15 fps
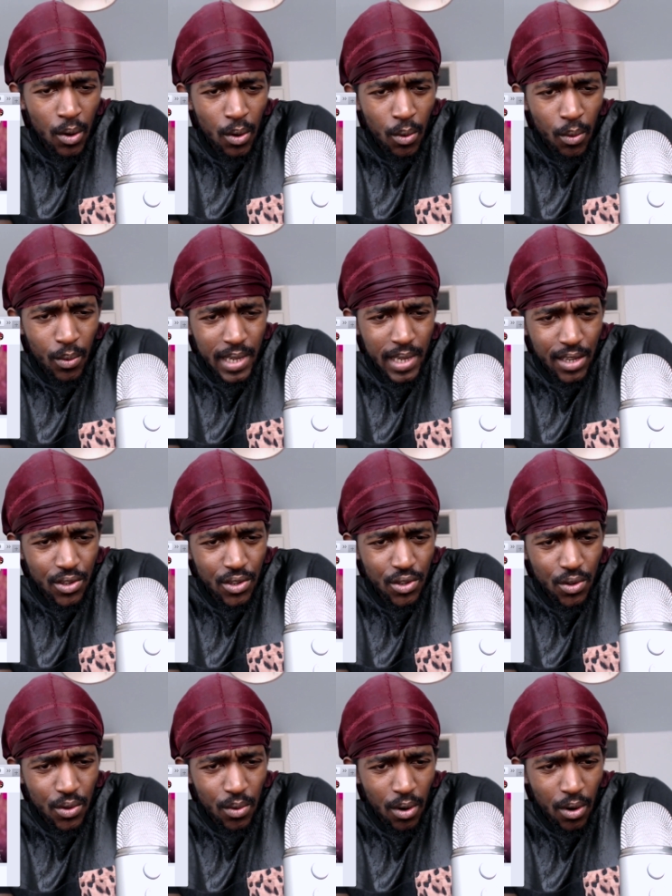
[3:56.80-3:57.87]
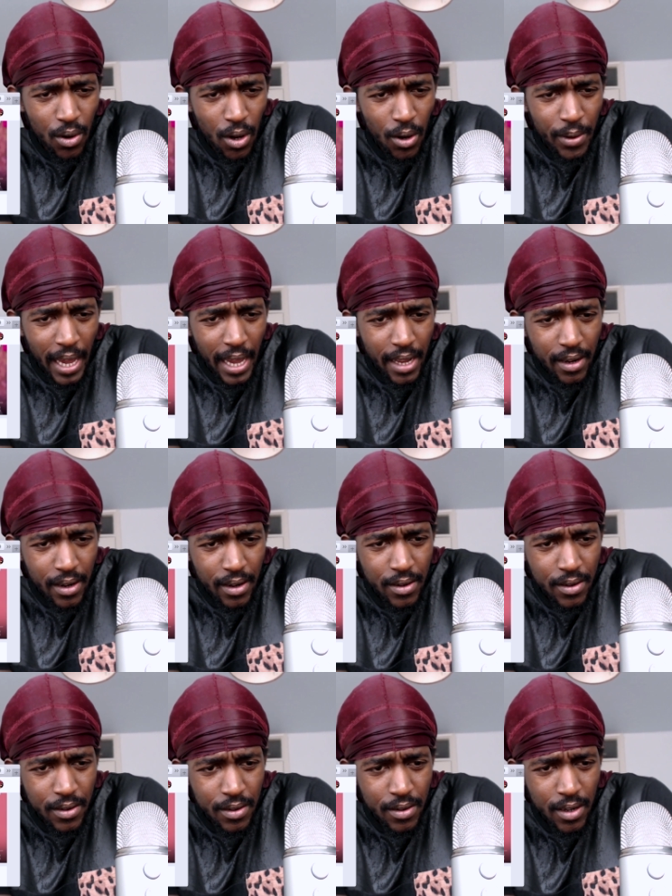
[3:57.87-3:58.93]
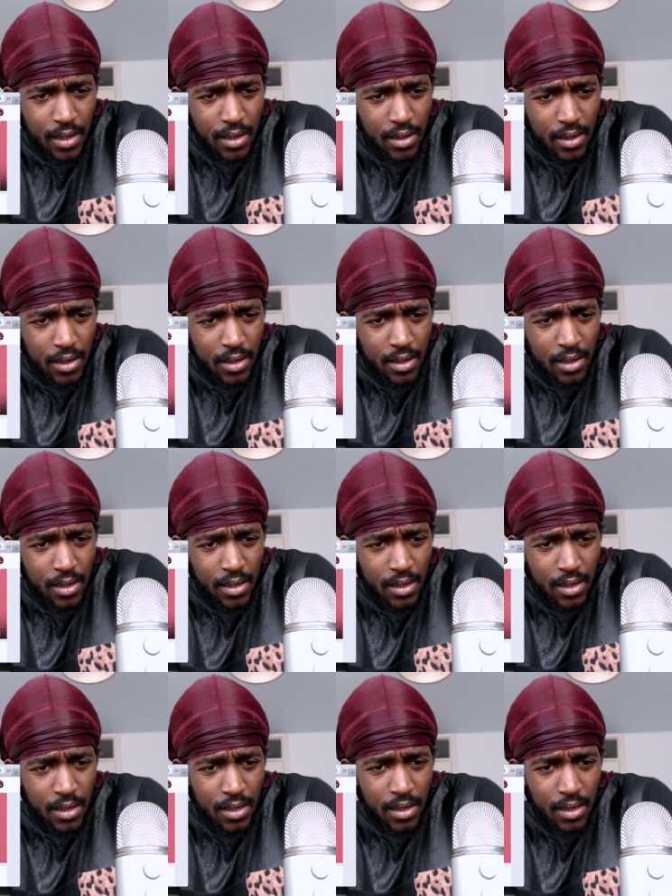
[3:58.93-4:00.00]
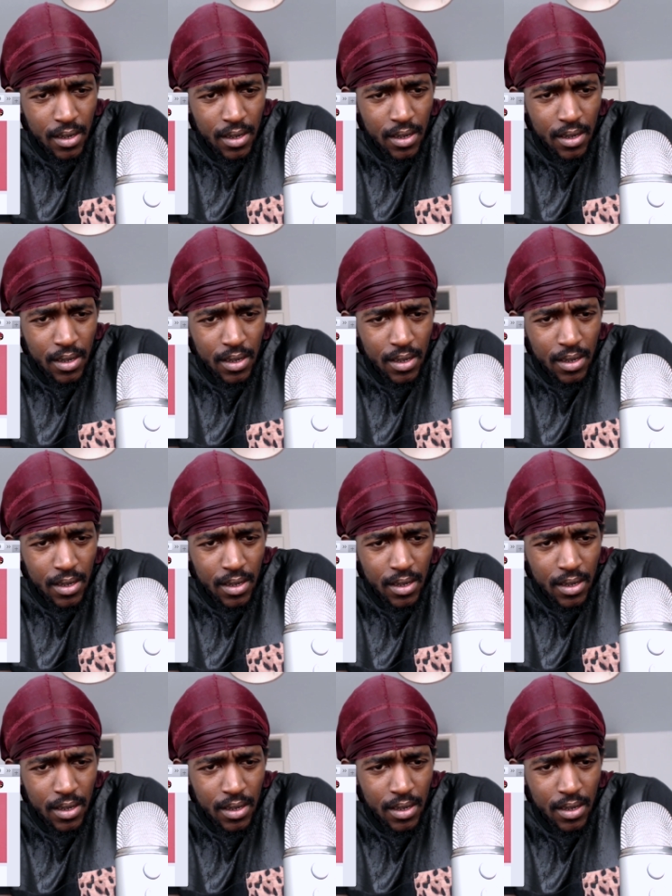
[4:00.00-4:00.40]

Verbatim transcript: Was that salt or cocaine? That's